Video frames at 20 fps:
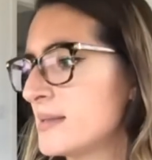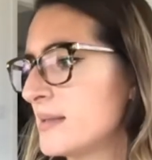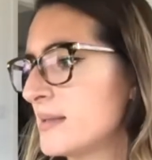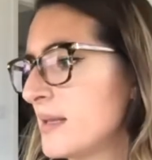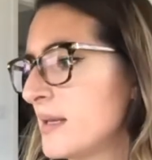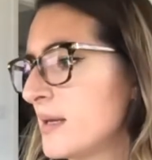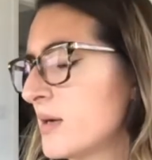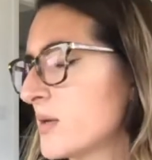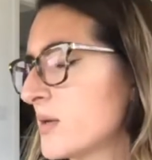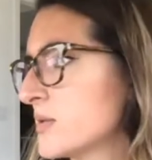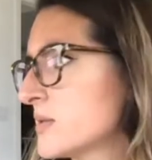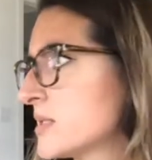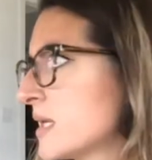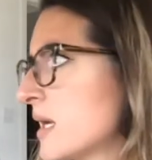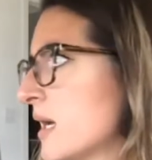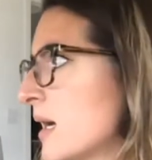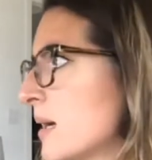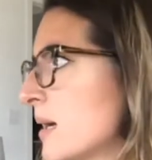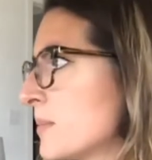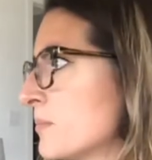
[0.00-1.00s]
There's
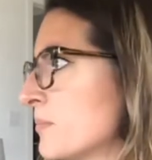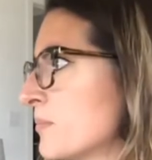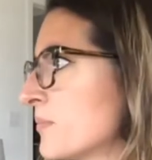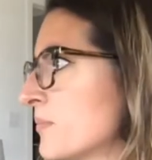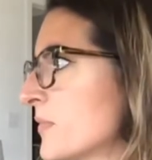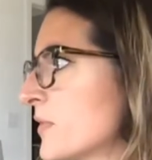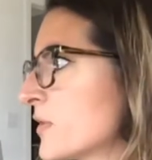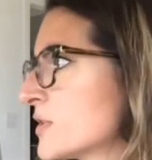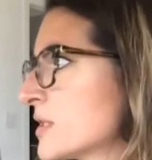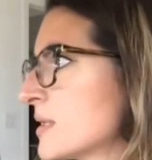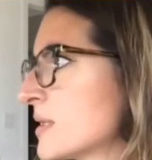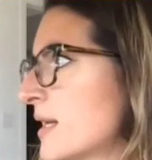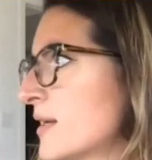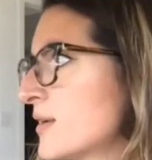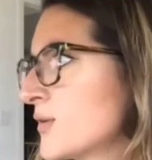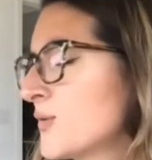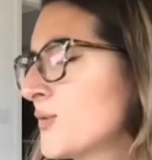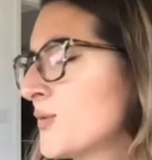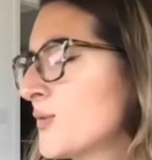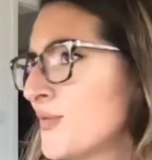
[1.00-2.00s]
a lot
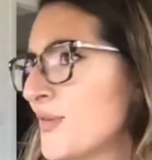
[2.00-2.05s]
of cool